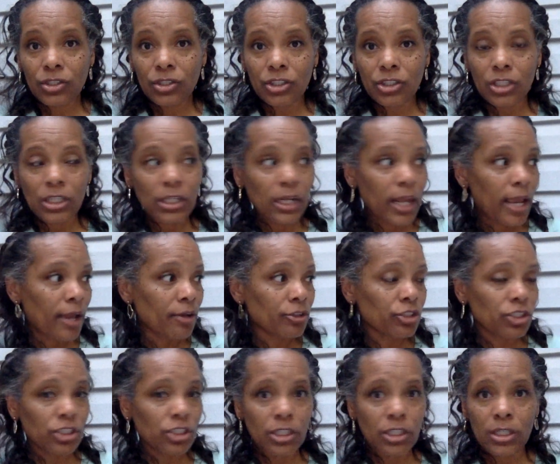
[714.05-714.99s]
to now
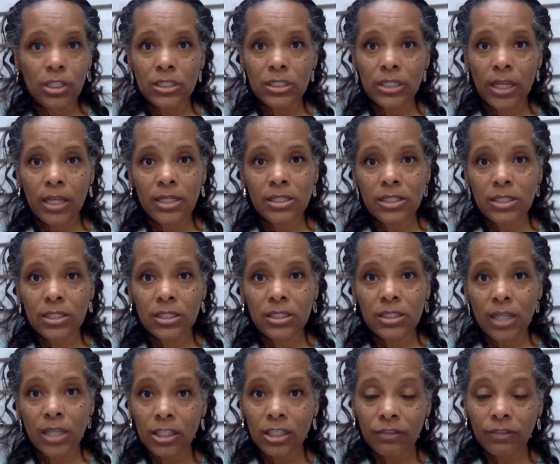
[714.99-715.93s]
she is a
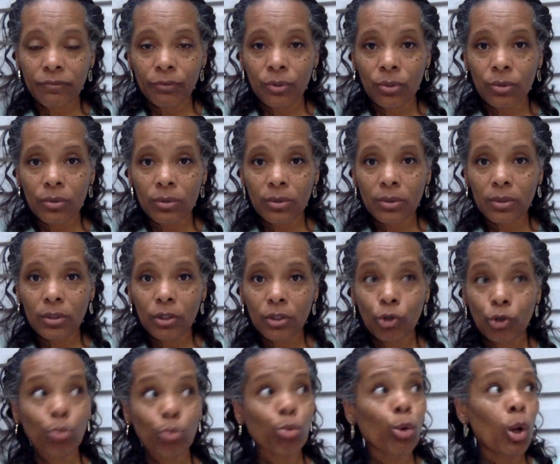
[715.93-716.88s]
successful,
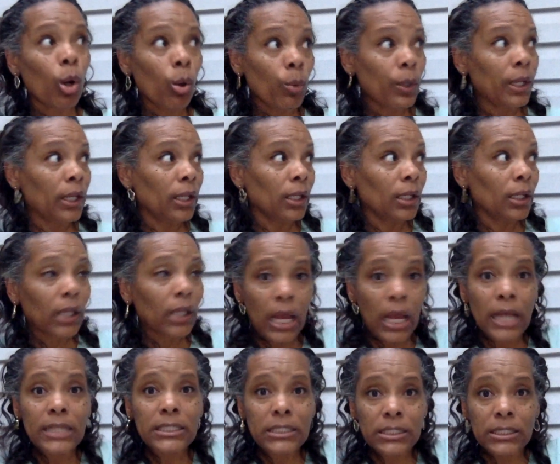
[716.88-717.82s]
growing,
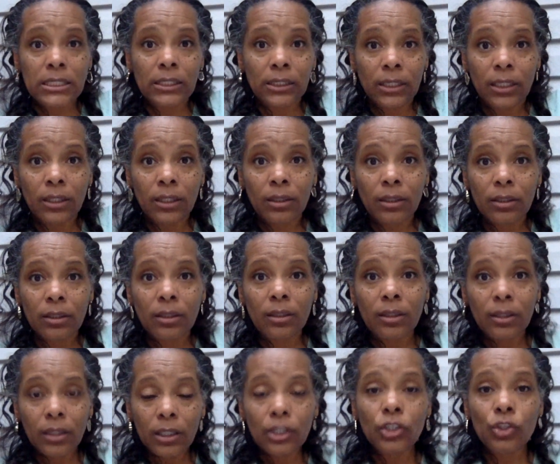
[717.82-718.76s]
constantly
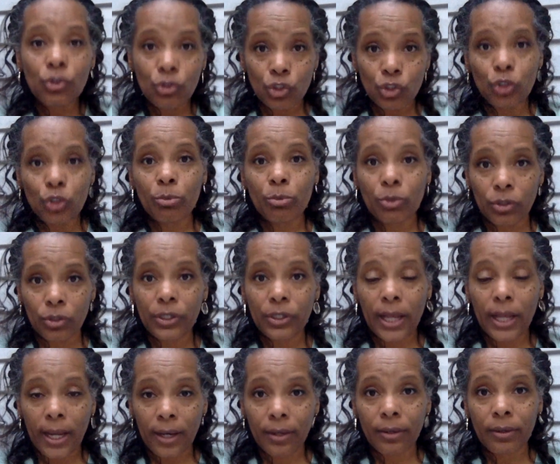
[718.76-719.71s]
YouTube
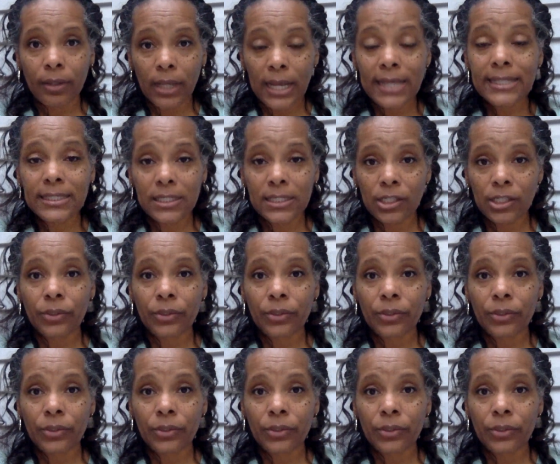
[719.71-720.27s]
creator, content